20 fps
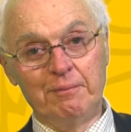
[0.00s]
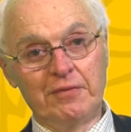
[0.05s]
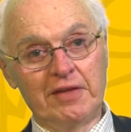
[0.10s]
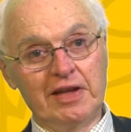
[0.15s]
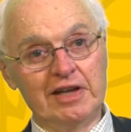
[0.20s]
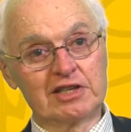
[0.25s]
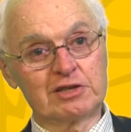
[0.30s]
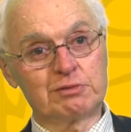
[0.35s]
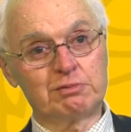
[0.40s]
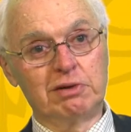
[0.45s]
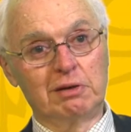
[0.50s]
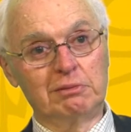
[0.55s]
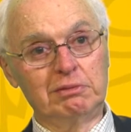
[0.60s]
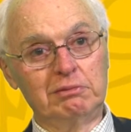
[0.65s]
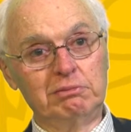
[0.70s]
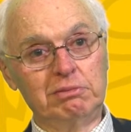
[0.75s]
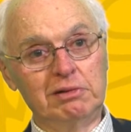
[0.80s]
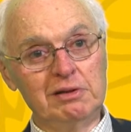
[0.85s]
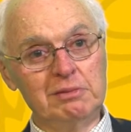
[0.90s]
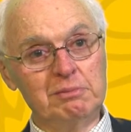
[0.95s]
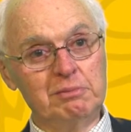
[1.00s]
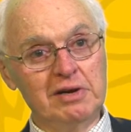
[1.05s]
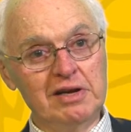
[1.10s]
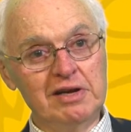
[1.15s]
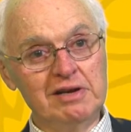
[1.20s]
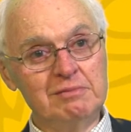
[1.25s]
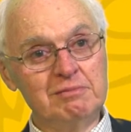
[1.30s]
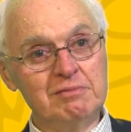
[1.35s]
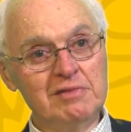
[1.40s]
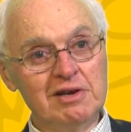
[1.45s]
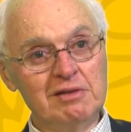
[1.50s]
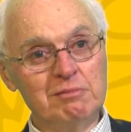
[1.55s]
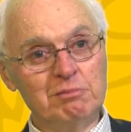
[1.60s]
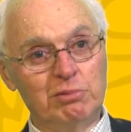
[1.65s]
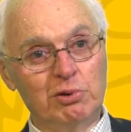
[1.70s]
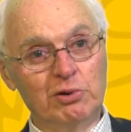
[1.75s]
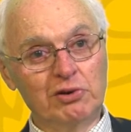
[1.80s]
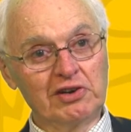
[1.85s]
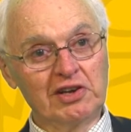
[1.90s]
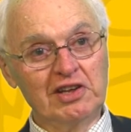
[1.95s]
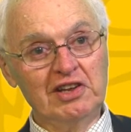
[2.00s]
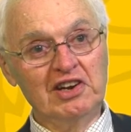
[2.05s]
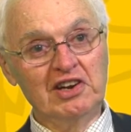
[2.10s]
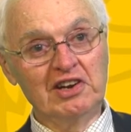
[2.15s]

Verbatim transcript: It's probably been put in